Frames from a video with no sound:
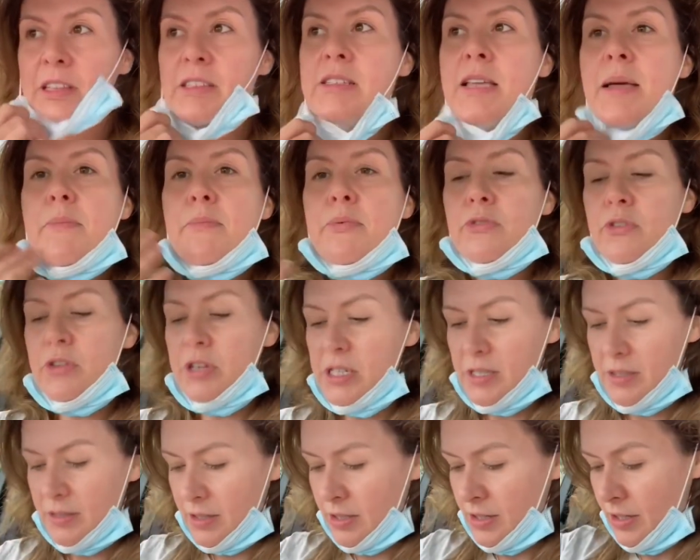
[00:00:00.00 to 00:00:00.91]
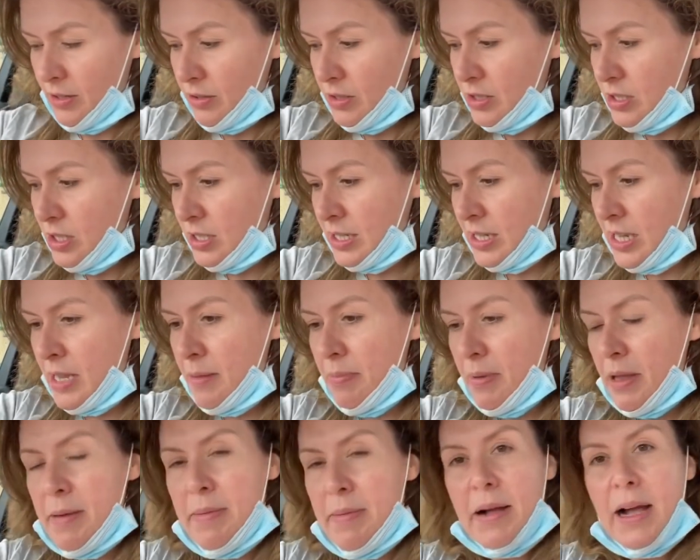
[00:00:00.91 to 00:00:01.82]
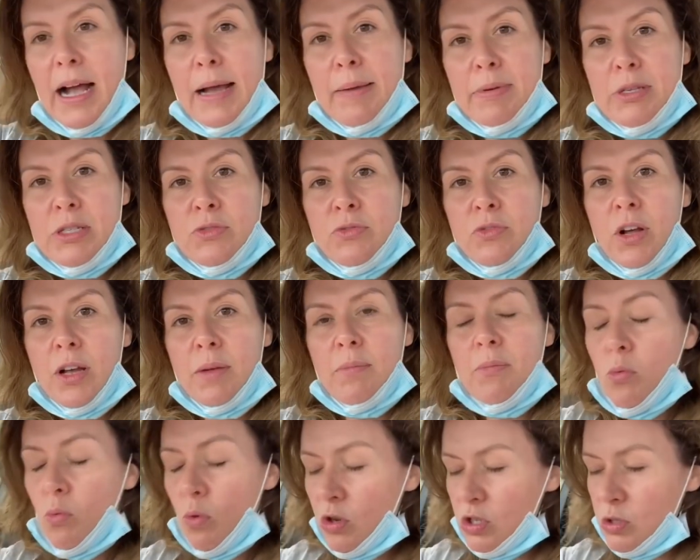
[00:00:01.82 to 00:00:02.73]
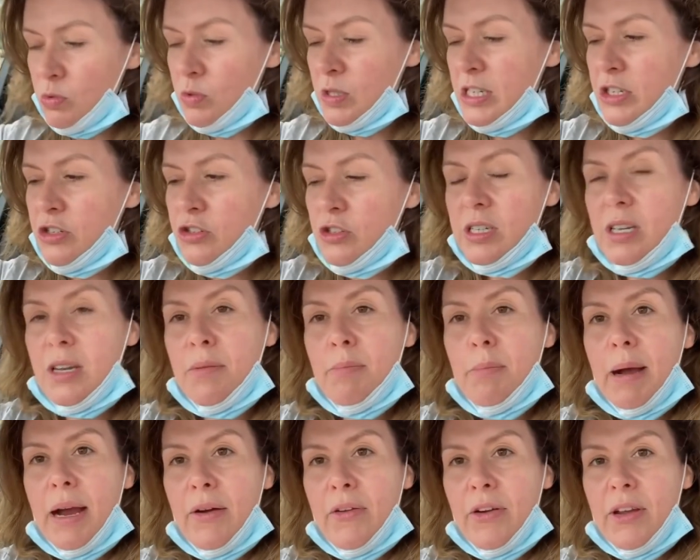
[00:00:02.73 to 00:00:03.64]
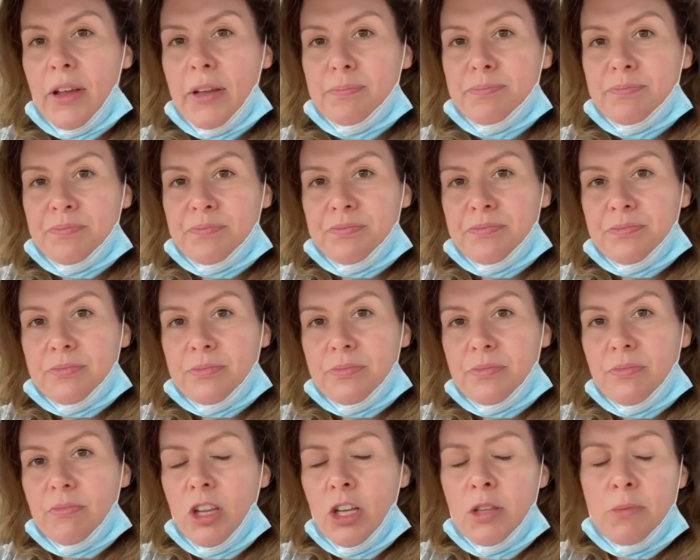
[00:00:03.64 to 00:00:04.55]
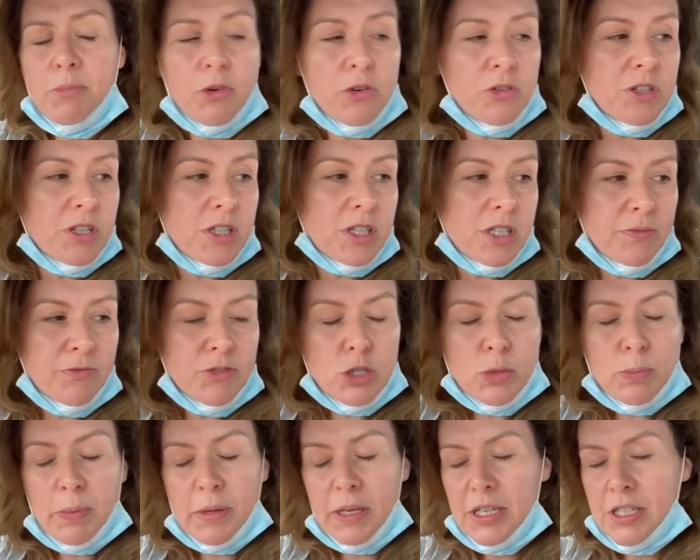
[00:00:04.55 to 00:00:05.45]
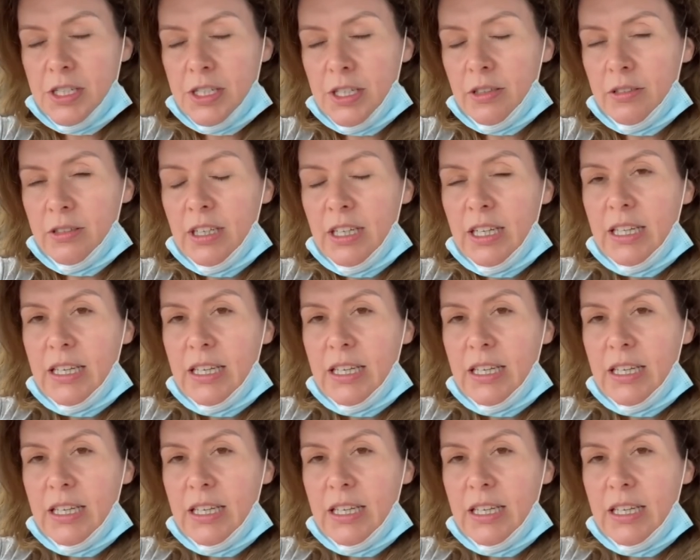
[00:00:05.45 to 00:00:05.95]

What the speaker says: temporary, you know, to keep people happy is fine. What was interesting in Barry and Morrison's I've just been to